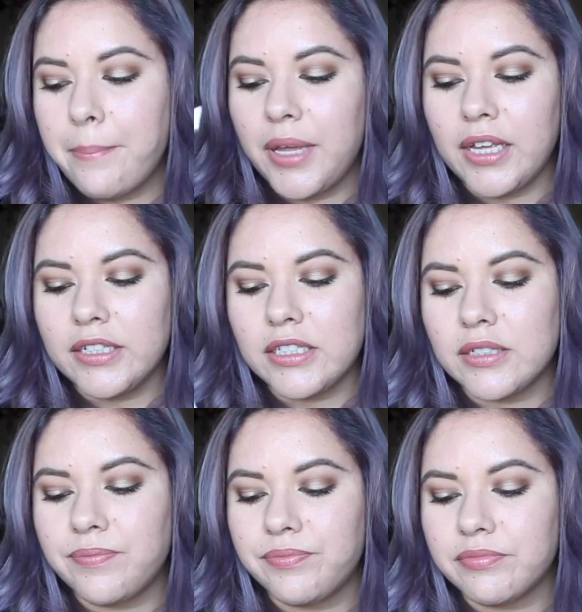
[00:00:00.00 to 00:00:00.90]

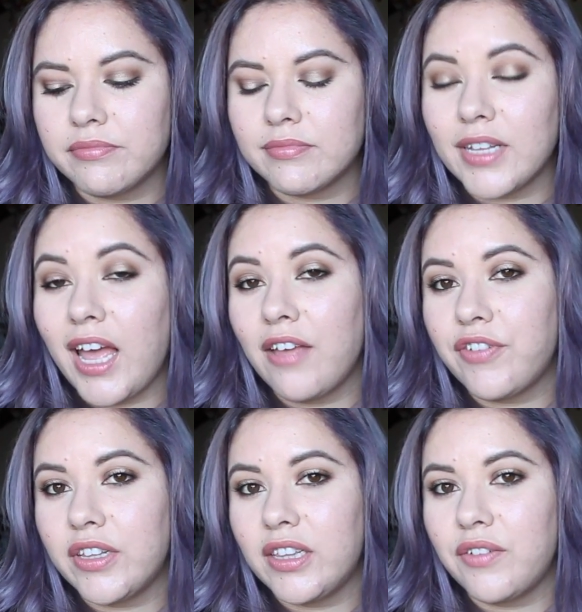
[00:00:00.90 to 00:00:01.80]
but I
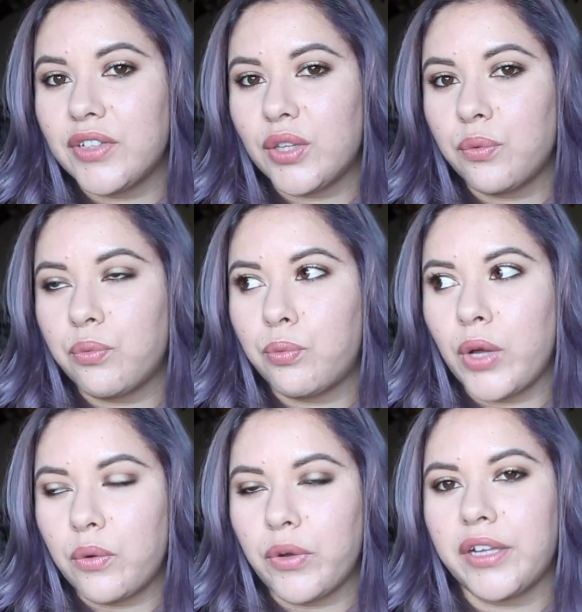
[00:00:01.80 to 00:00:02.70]
fell in love with the
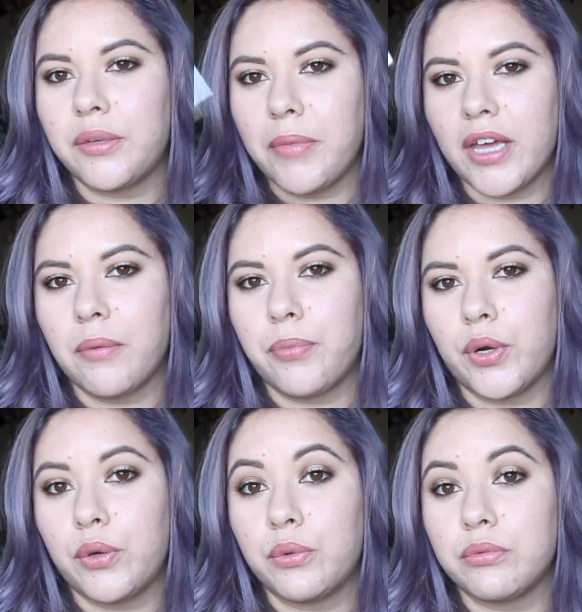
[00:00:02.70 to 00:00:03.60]
Wet n Wild Mega
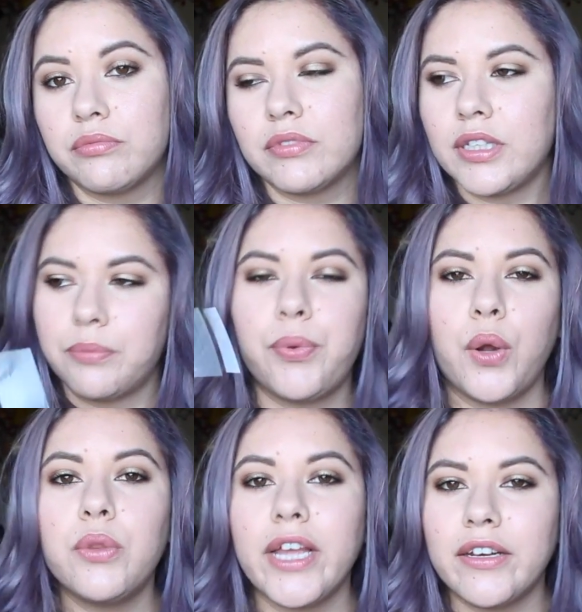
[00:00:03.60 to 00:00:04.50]
Pro, the
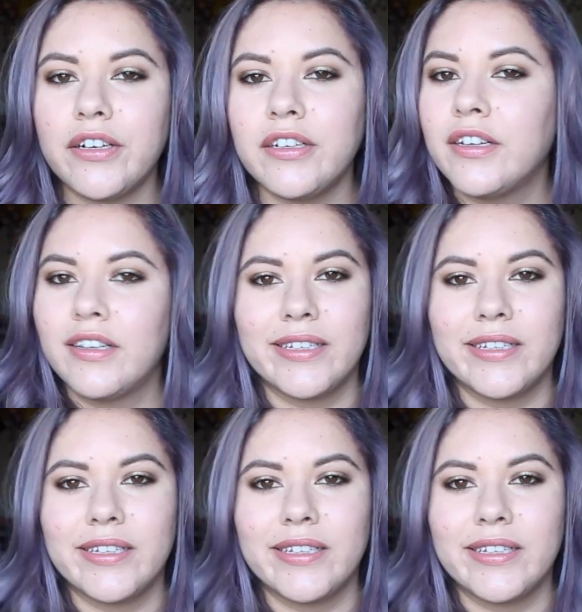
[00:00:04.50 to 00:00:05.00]
Pro liner.